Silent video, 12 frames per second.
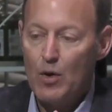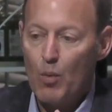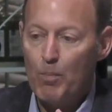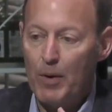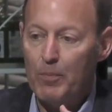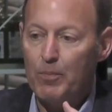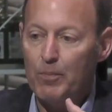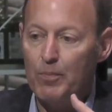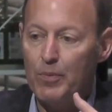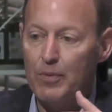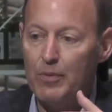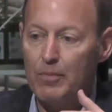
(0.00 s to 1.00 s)
But
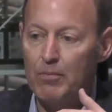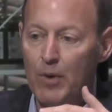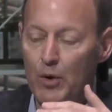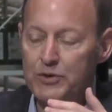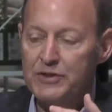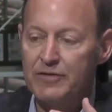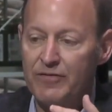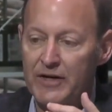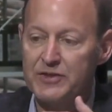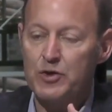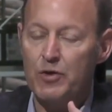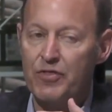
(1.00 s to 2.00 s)
most of
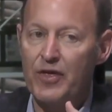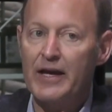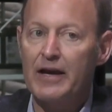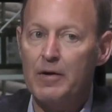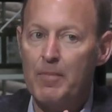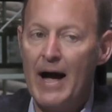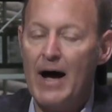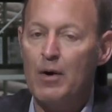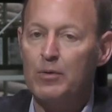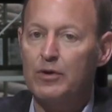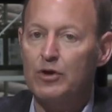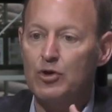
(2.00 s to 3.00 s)
us are thinking
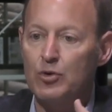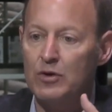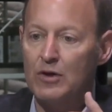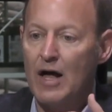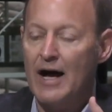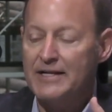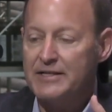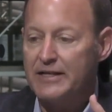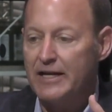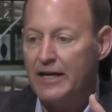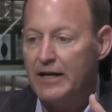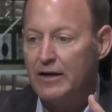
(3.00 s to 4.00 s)
about
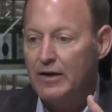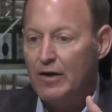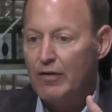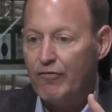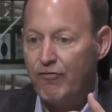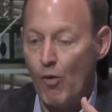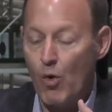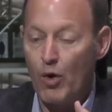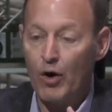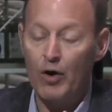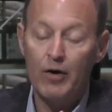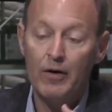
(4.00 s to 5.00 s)
utilizing it
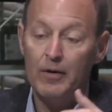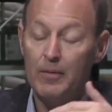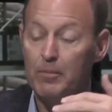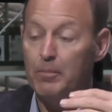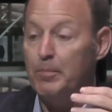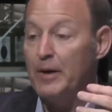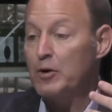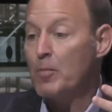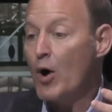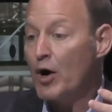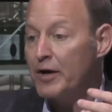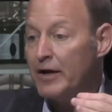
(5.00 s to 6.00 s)
for better
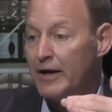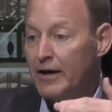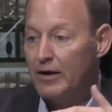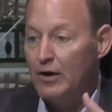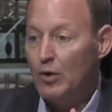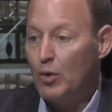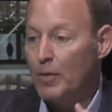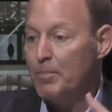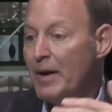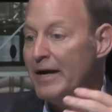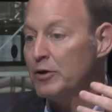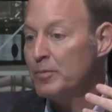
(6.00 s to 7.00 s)
marketing or
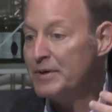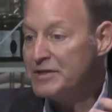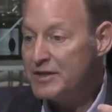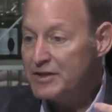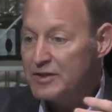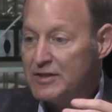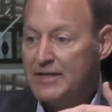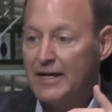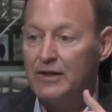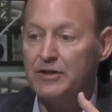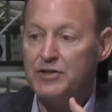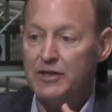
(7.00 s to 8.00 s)
better business
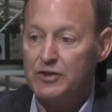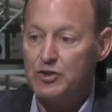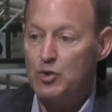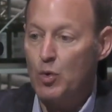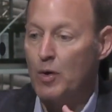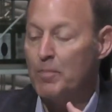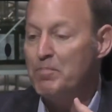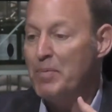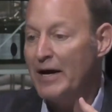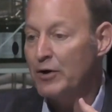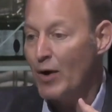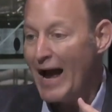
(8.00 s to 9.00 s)
intelligence or
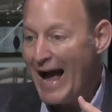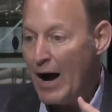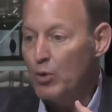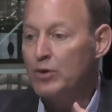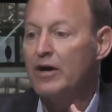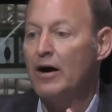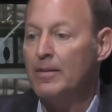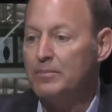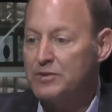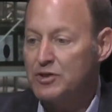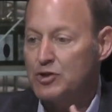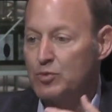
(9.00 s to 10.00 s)
better
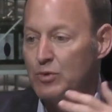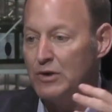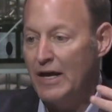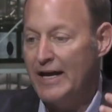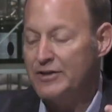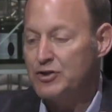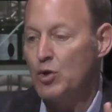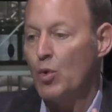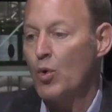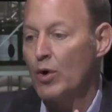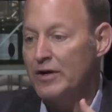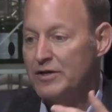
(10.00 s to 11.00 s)
outcomes as it relates to
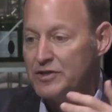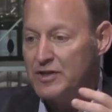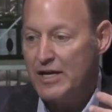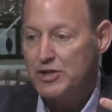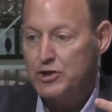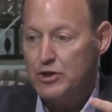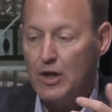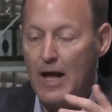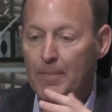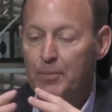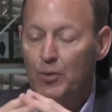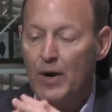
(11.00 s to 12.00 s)
organizational
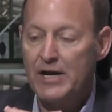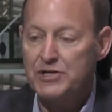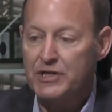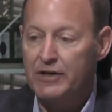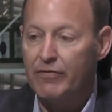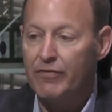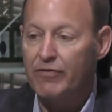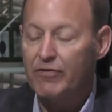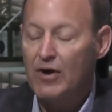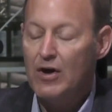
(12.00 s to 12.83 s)
operations.